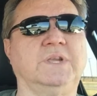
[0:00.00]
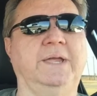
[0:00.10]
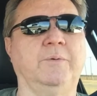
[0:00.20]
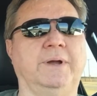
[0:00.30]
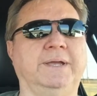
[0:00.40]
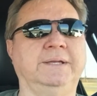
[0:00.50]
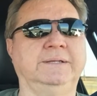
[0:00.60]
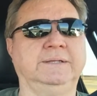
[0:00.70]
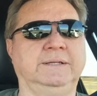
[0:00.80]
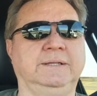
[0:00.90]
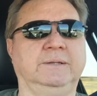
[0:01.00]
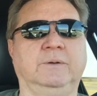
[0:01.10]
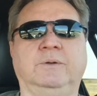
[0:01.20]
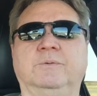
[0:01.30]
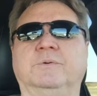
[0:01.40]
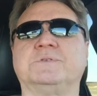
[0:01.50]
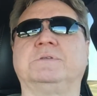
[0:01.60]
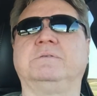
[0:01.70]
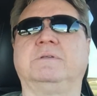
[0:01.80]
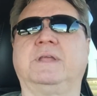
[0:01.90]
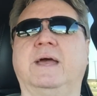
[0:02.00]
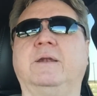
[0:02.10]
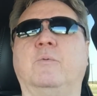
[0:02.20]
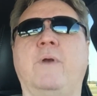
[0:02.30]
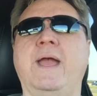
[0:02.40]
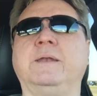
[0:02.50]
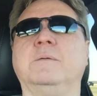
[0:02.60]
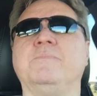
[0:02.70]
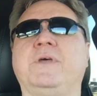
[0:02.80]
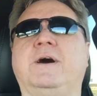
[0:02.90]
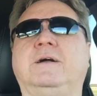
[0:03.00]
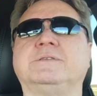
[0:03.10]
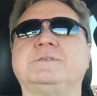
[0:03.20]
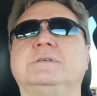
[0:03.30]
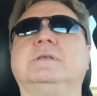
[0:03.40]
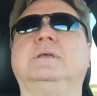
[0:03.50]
anyway, just kind of random thoughts.